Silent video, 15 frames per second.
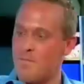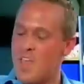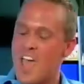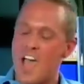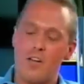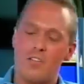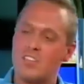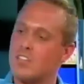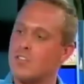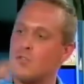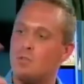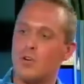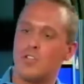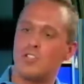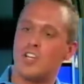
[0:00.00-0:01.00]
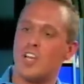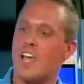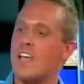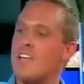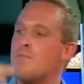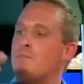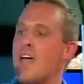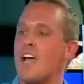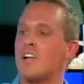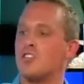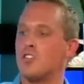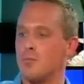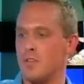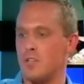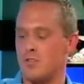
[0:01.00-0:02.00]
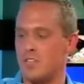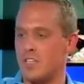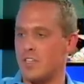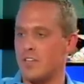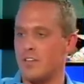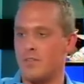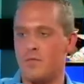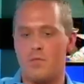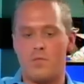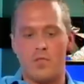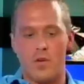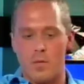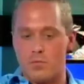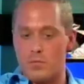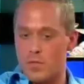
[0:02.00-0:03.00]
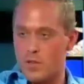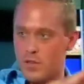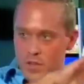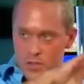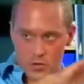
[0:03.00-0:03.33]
How does the Gorge impact your music? From the